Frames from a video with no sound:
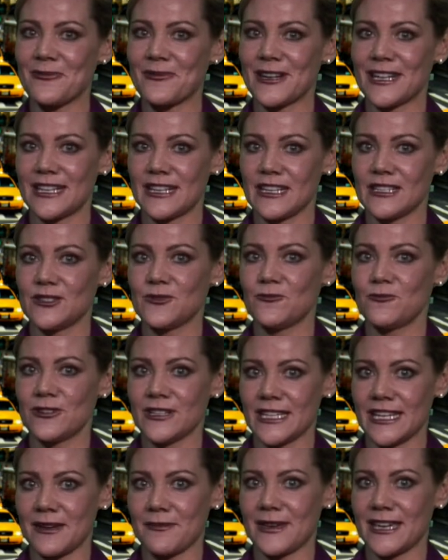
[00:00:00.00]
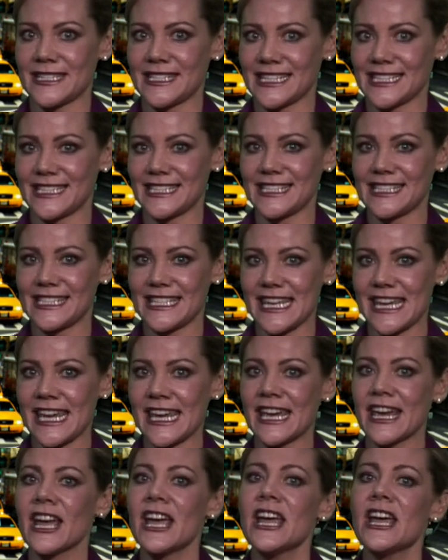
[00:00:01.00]
But it is really amazing to
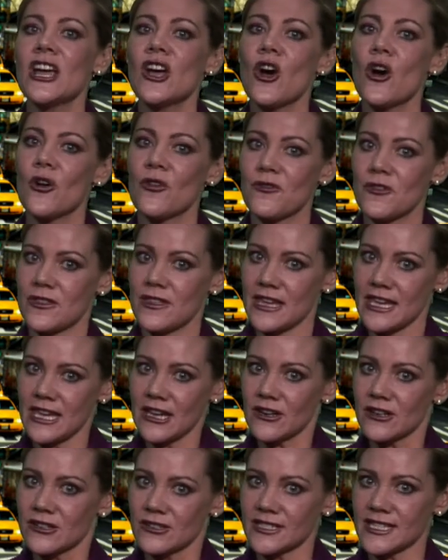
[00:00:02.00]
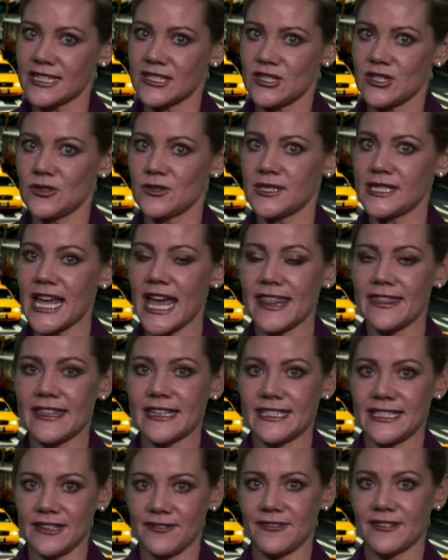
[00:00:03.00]
see over the years, as you said, the
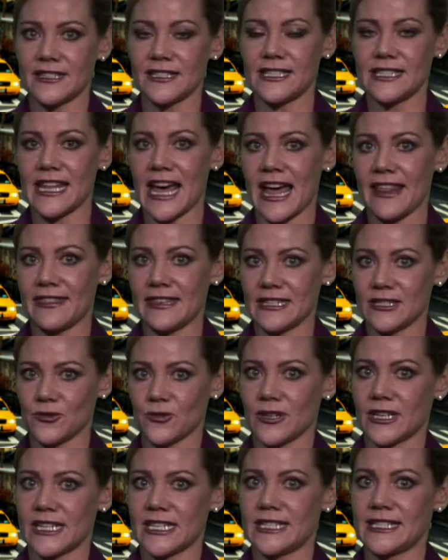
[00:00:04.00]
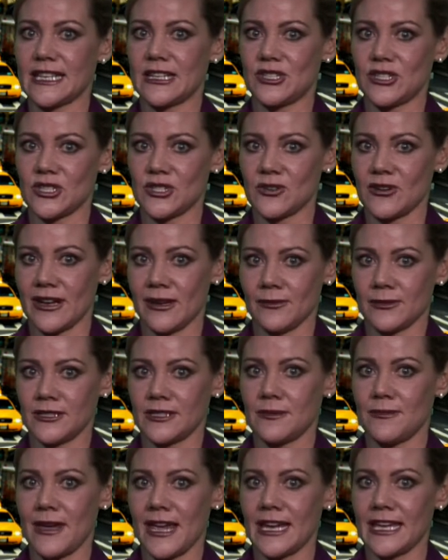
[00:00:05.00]
difference that these organizations are able
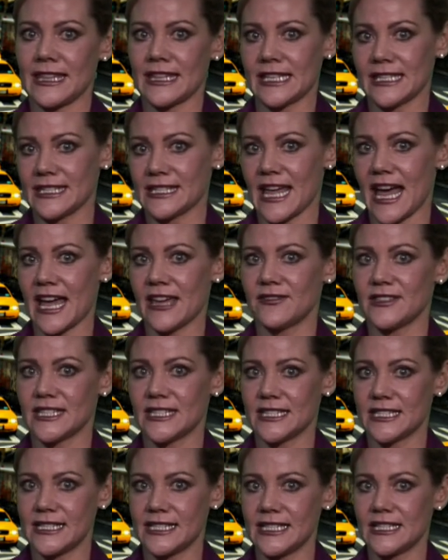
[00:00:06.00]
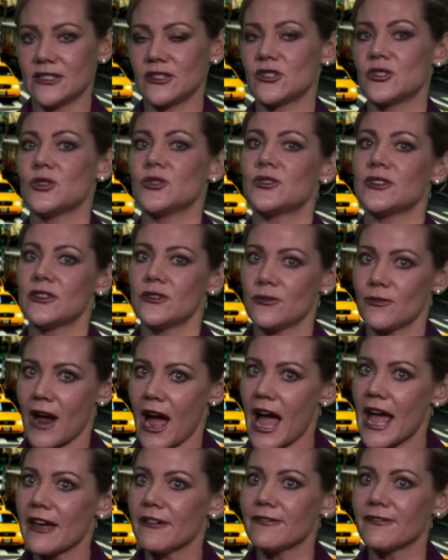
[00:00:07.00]
to make in these lives, and to see the children
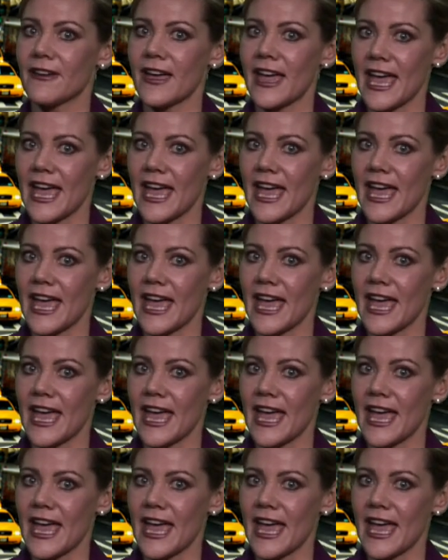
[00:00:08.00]
thrive